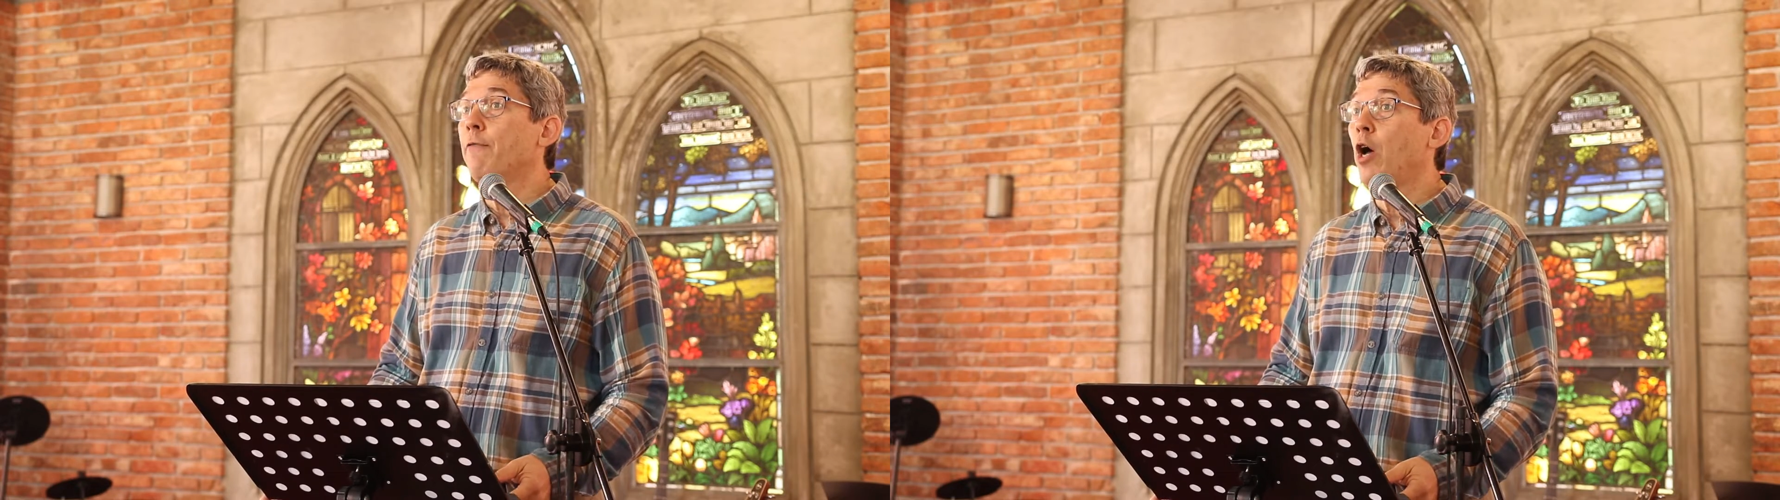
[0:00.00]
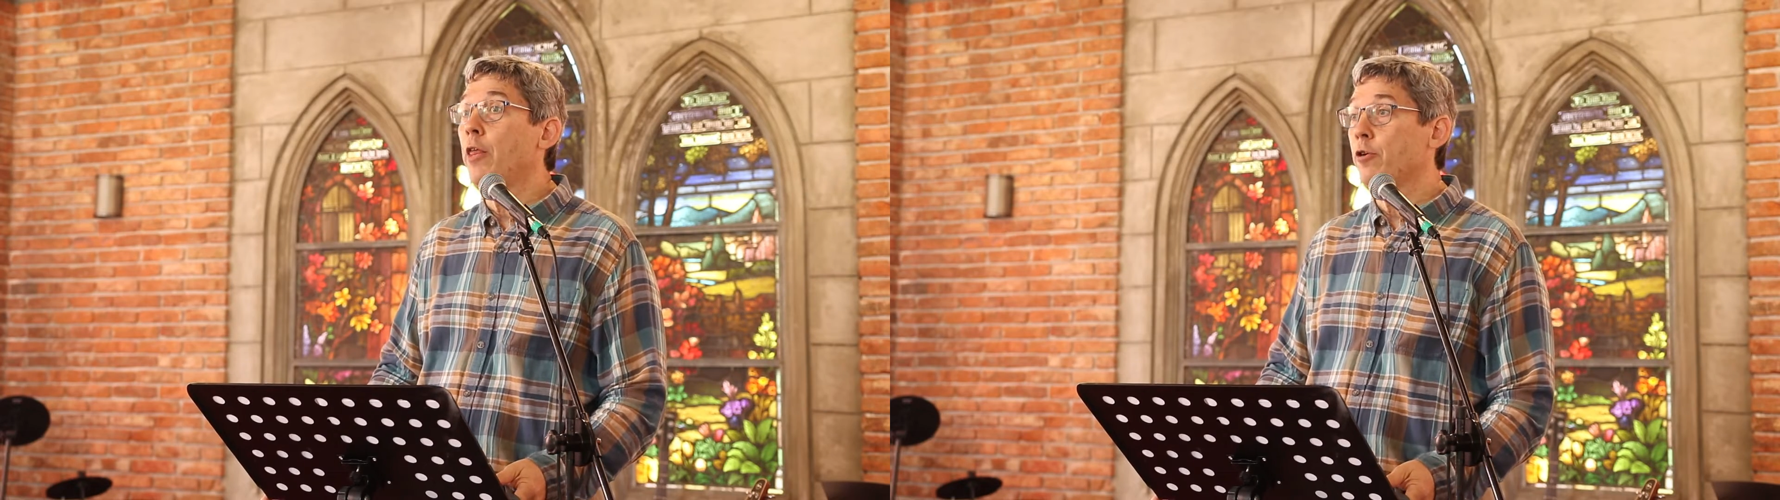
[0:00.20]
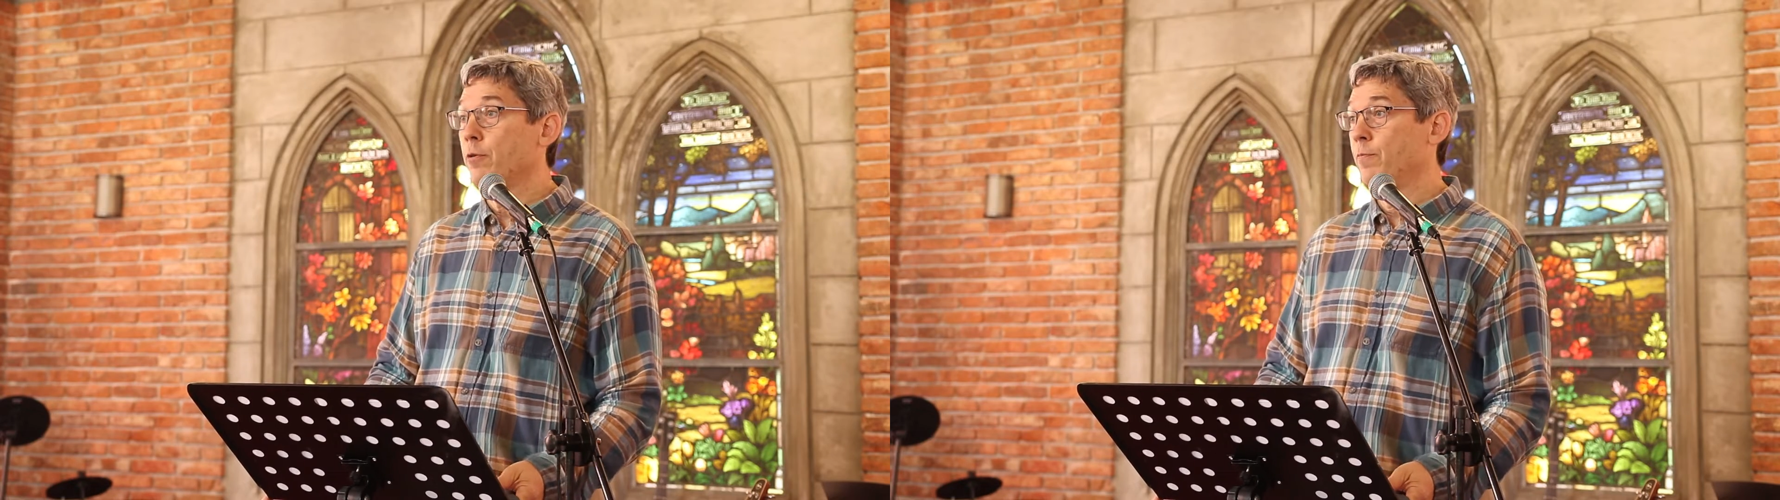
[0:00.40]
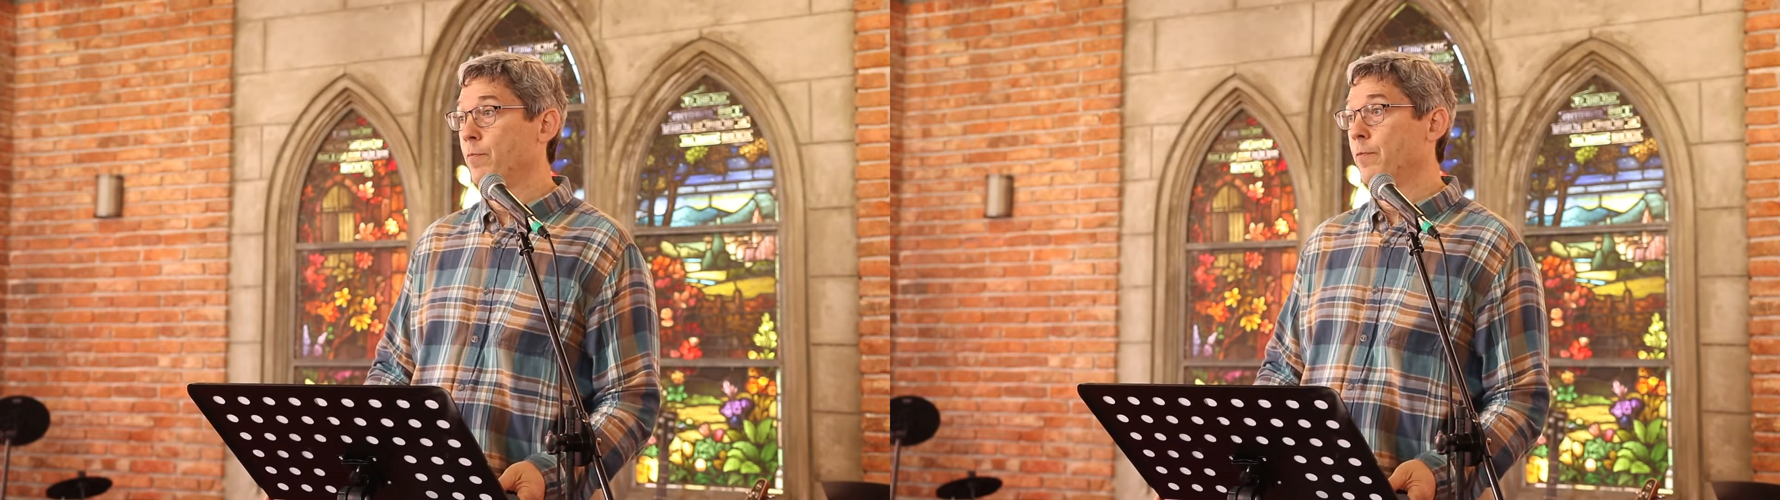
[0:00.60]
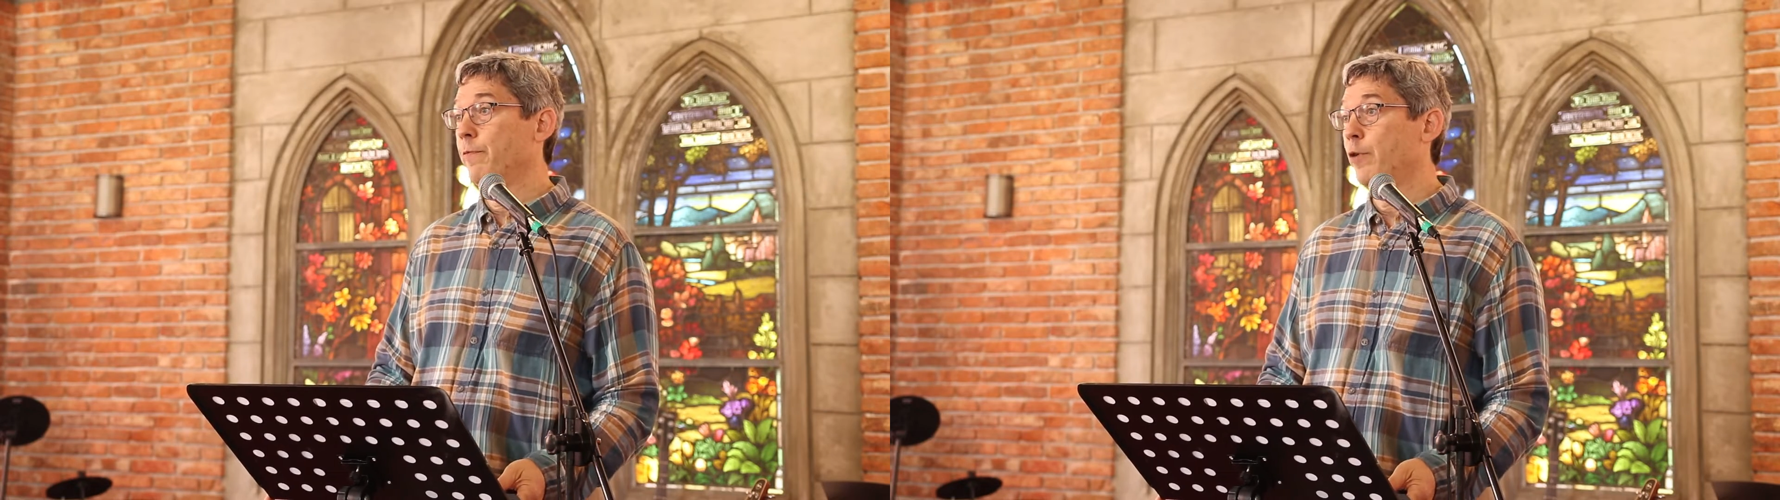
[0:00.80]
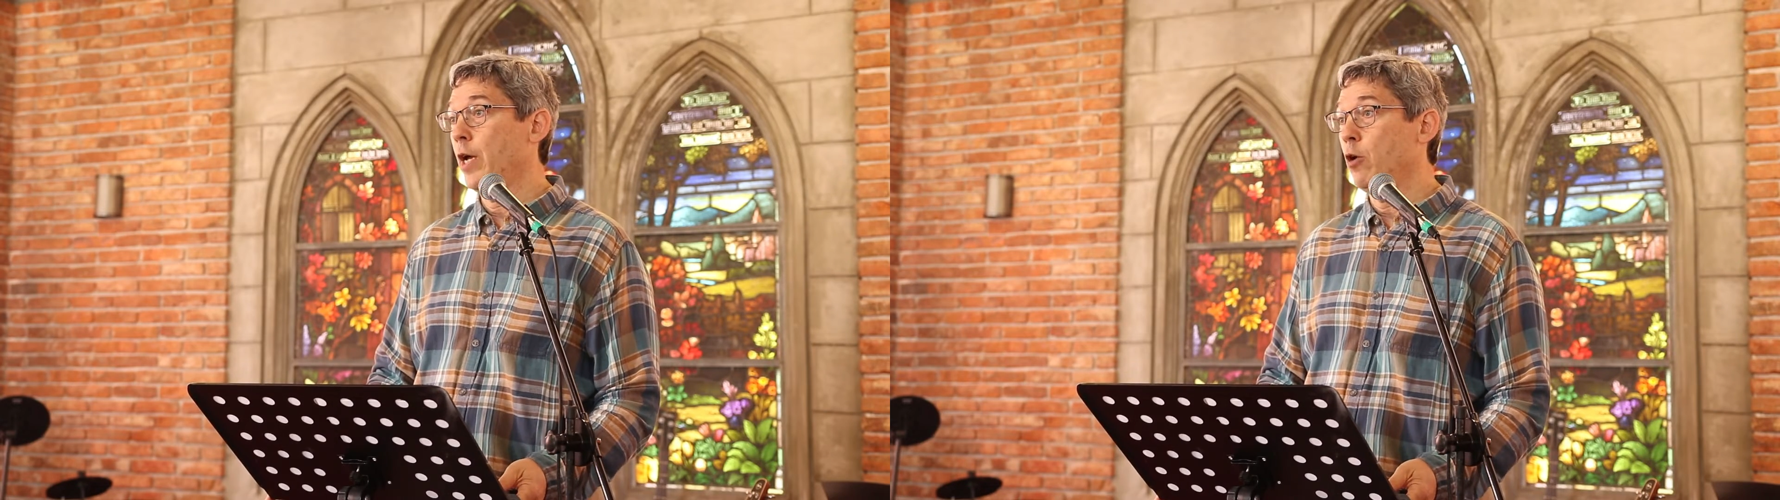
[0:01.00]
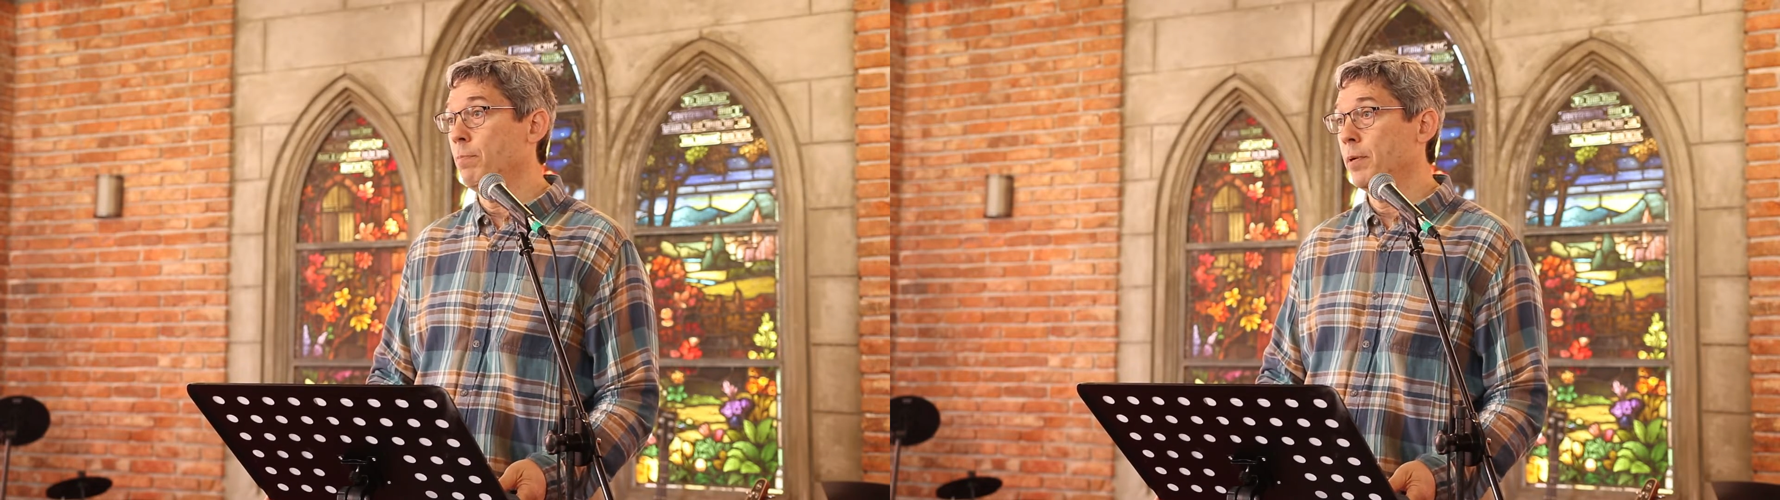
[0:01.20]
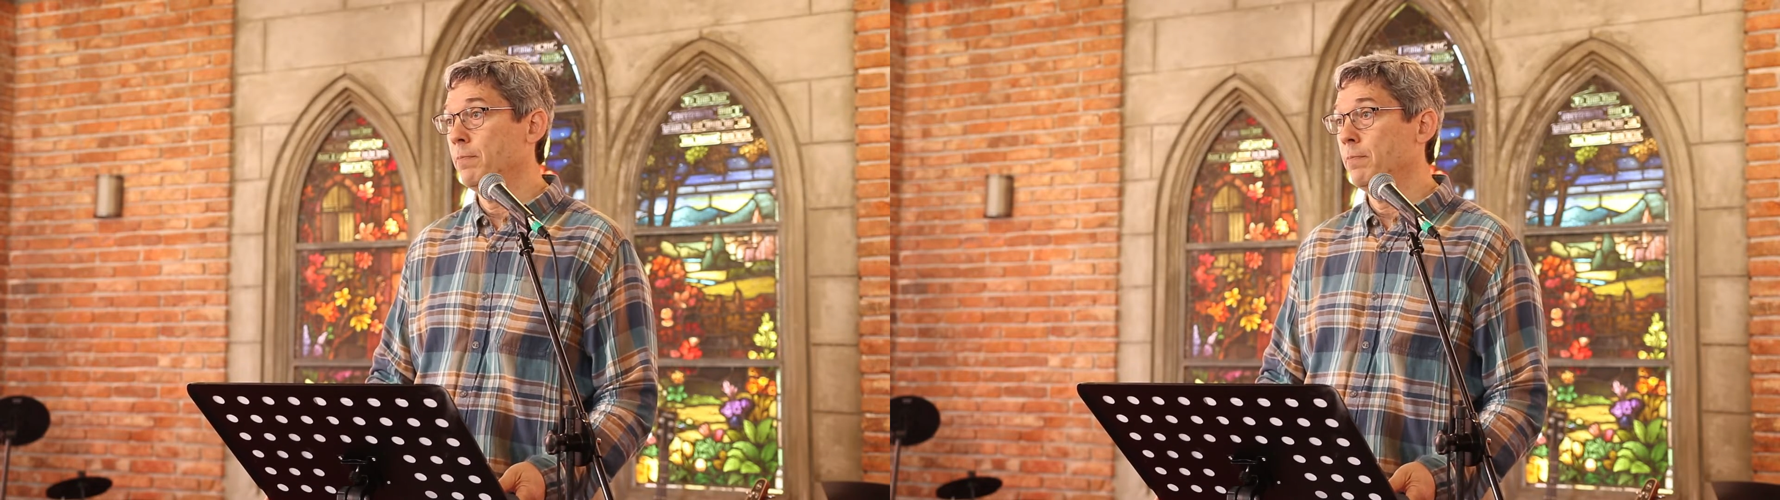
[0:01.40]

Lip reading: father for help.